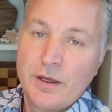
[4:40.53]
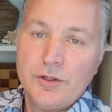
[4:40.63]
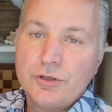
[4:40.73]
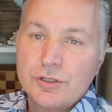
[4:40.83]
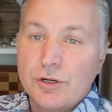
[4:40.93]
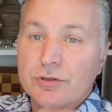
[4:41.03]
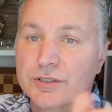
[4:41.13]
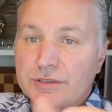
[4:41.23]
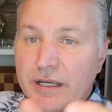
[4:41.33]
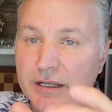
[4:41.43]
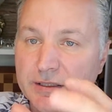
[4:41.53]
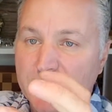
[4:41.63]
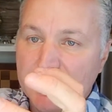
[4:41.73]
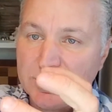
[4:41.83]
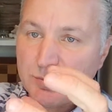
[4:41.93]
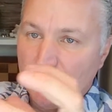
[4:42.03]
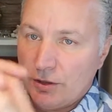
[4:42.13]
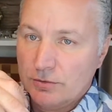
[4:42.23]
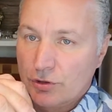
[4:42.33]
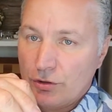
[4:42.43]
You can also take a tennis ball,
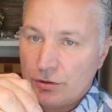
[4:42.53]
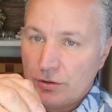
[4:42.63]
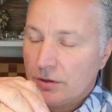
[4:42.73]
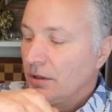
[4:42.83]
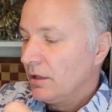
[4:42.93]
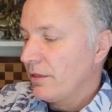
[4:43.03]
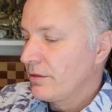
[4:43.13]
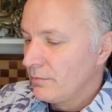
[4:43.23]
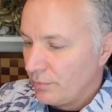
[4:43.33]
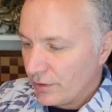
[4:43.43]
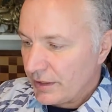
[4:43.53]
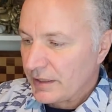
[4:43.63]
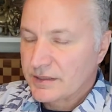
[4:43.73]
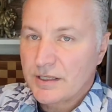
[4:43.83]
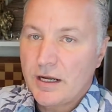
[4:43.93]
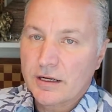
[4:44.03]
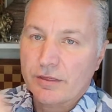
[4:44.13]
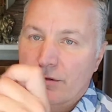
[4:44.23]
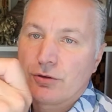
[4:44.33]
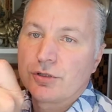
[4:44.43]
put it in a sock
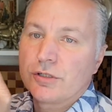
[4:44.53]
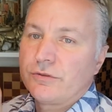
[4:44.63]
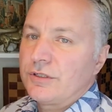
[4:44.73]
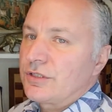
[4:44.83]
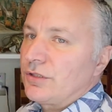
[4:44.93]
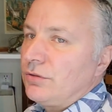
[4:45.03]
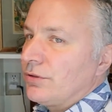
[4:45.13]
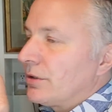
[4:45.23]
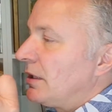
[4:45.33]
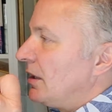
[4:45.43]
and throw it over your shoulder